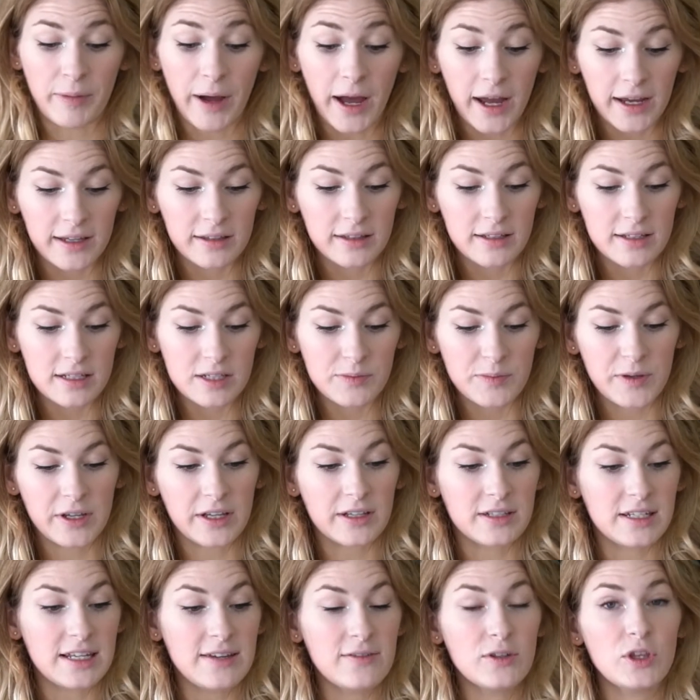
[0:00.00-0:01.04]
buying this
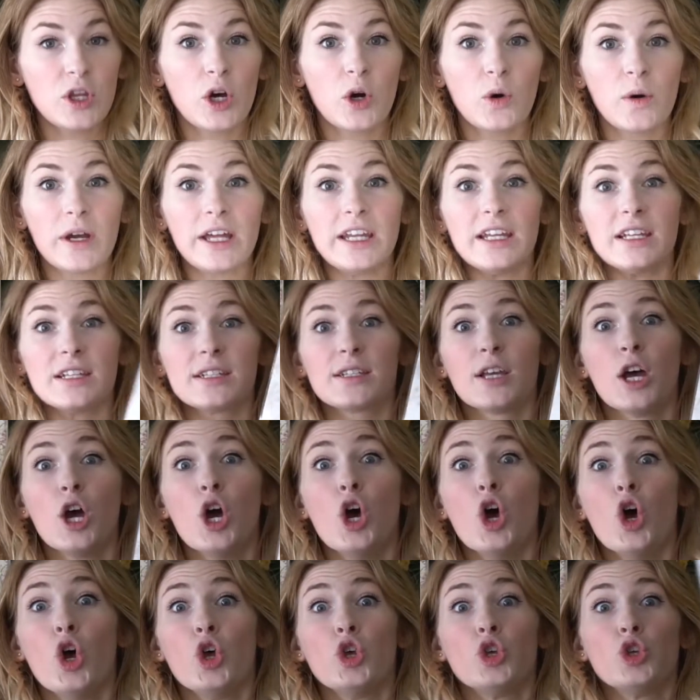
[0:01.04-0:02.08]
because even though it is
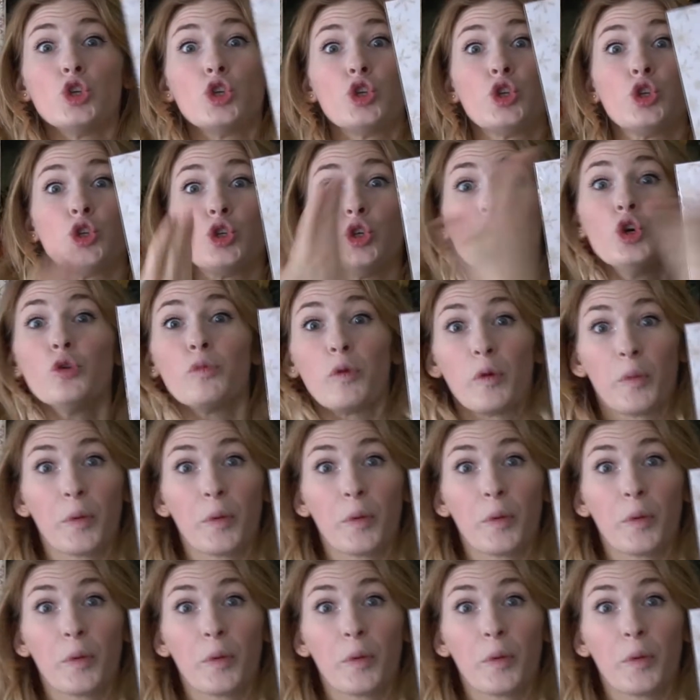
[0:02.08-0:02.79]
super